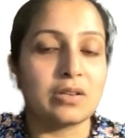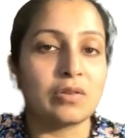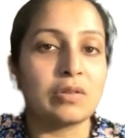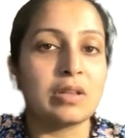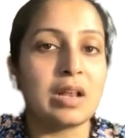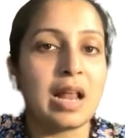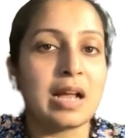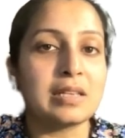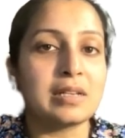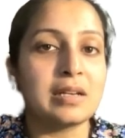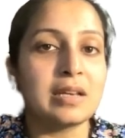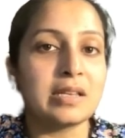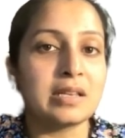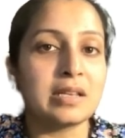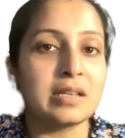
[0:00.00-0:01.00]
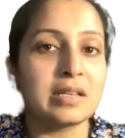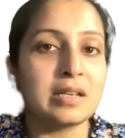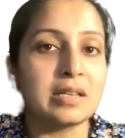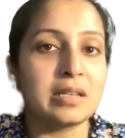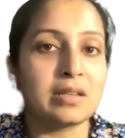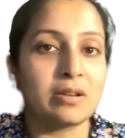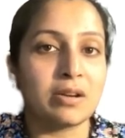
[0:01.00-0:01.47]
So the last indices
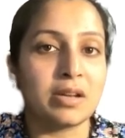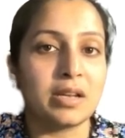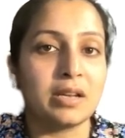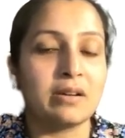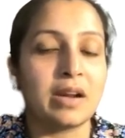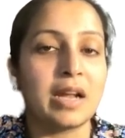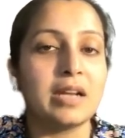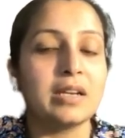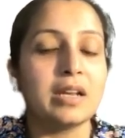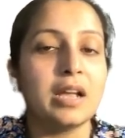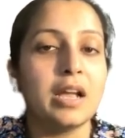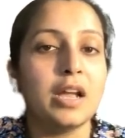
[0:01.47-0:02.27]
is 3, right?